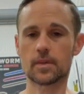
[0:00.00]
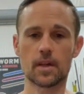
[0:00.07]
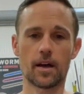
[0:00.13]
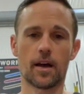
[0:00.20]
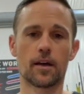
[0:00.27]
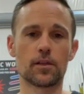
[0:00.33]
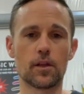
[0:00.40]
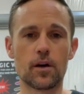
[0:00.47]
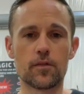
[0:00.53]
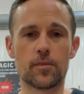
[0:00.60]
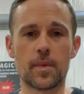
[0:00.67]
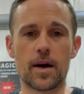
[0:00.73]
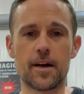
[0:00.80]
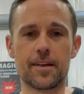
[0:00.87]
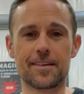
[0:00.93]
I love
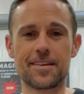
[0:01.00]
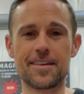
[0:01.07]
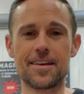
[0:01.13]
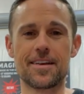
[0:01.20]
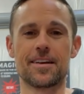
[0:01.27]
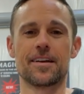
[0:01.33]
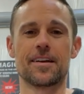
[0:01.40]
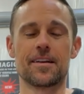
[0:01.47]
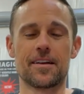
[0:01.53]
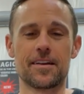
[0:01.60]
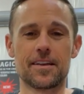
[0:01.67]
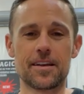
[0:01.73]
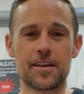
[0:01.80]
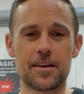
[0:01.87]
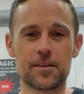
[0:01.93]
mine. And
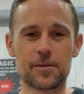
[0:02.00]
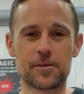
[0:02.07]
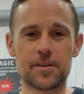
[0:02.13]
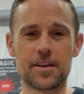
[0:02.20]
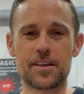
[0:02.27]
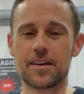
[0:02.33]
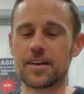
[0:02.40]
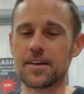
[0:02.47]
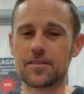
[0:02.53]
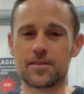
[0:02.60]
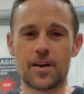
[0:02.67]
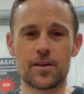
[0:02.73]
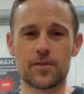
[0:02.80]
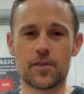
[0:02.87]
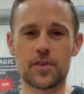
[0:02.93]
any angler that
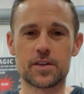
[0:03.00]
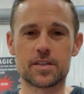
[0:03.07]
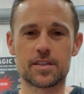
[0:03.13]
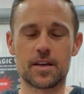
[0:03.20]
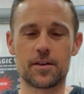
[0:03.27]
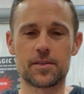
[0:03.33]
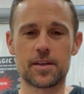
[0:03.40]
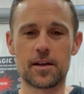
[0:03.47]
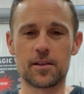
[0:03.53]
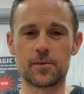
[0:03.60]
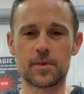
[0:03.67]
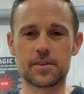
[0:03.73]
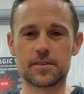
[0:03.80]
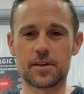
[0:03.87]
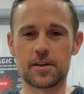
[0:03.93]
ever fishes out in the
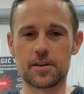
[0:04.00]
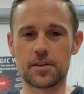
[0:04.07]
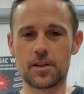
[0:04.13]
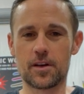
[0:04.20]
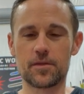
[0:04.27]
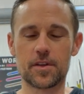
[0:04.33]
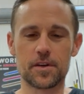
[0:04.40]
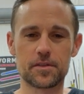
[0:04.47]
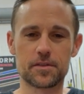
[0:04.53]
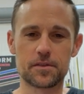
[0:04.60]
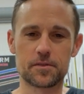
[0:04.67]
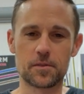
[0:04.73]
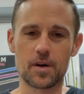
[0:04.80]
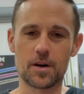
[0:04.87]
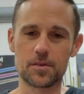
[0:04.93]
elements, they're going to love theirs
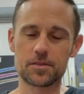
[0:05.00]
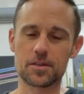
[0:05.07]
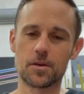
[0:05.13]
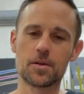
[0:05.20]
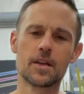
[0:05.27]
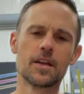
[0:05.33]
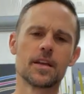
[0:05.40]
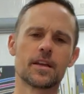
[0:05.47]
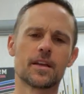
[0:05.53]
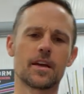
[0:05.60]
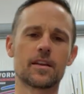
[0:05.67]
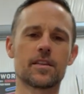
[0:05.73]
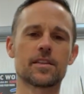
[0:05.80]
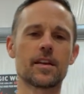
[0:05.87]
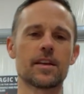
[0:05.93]
as well. So got
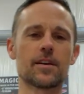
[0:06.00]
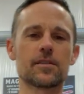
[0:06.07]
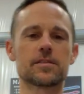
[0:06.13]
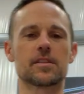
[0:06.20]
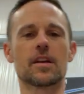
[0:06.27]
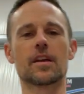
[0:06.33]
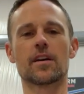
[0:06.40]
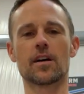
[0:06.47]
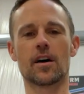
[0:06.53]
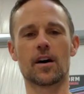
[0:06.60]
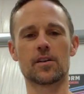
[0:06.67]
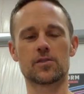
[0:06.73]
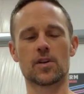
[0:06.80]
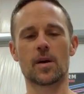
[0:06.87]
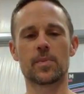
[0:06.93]
anything else,
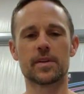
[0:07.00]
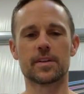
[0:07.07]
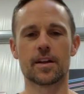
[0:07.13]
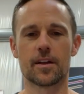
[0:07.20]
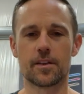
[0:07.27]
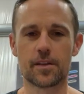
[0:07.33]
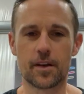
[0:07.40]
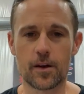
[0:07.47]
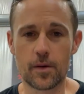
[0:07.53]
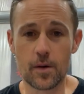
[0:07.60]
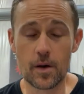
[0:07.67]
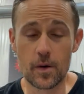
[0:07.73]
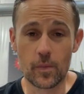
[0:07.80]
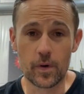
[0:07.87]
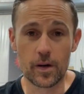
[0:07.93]
drop it down there.
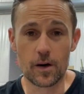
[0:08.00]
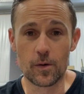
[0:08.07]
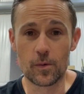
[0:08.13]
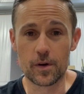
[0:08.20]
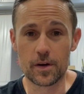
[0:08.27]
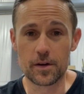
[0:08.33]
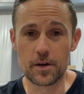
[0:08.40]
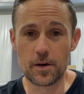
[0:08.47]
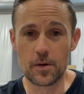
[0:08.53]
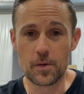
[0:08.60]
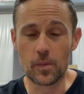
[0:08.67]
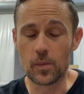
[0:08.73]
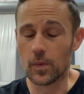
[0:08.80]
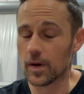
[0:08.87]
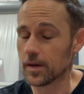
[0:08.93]
We all want to know
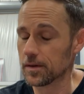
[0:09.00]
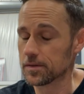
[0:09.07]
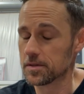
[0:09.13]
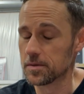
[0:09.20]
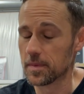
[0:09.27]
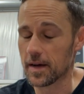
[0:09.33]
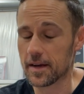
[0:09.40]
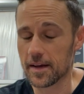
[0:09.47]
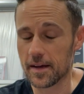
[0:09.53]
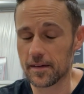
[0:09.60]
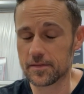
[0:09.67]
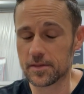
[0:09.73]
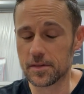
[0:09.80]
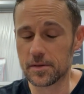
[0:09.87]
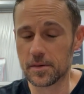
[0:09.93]
what else you might
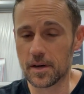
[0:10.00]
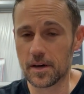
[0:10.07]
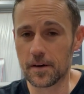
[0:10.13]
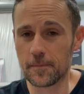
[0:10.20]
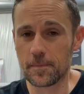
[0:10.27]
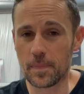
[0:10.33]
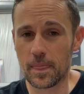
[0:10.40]
have to